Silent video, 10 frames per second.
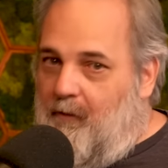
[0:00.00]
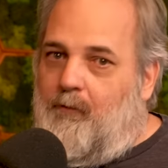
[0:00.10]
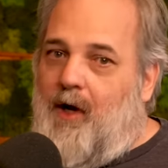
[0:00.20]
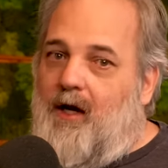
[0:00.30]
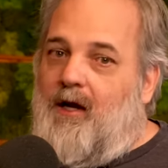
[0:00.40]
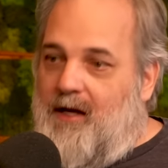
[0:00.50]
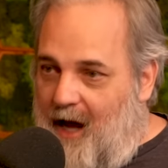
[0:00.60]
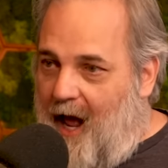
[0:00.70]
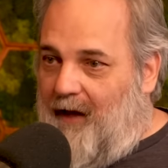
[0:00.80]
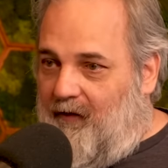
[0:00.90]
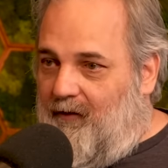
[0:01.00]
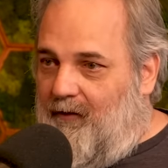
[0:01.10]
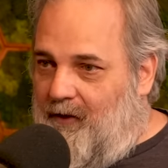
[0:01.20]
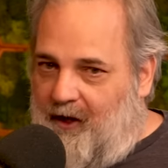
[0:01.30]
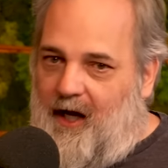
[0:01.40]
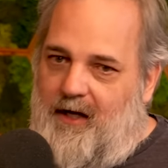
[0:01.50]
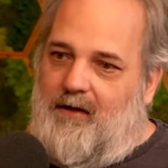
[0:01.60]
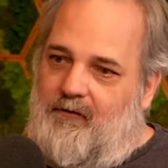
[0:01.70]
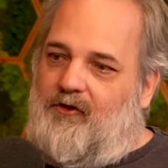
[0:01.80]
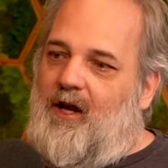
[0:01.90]
but not the kind
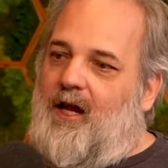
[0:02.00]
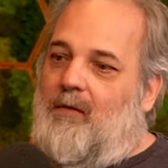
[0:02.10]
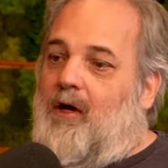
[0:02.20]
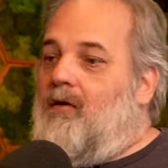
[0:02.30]
of shame